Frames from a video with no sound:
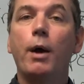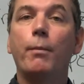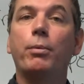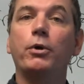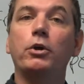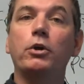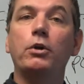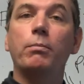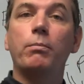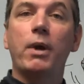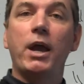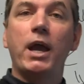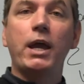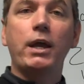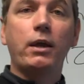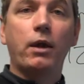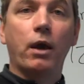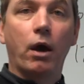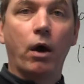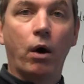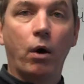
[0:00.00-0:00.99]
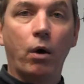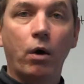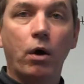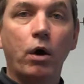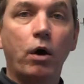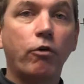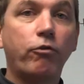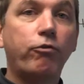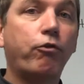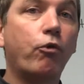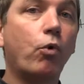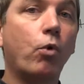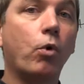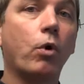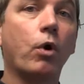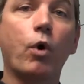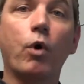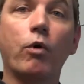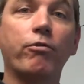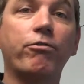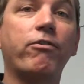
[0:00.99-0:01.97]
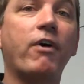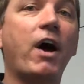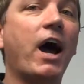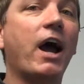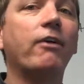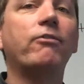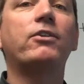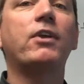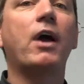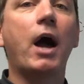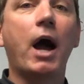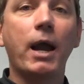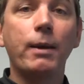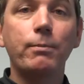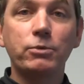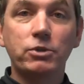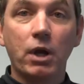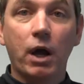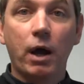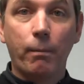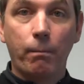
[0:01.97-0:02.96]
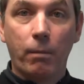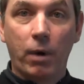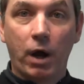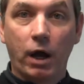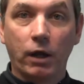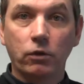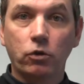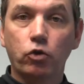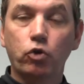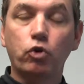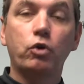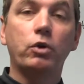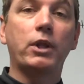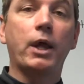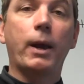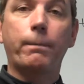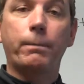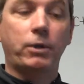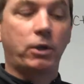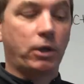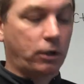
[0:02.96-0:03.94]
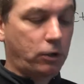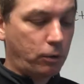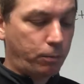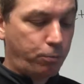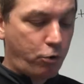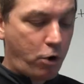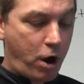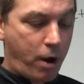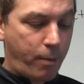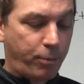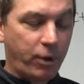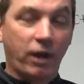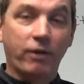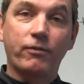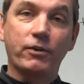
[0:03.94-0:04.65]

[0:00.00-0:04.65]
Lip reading: but you may go 4 or 5 times a month to that particular property.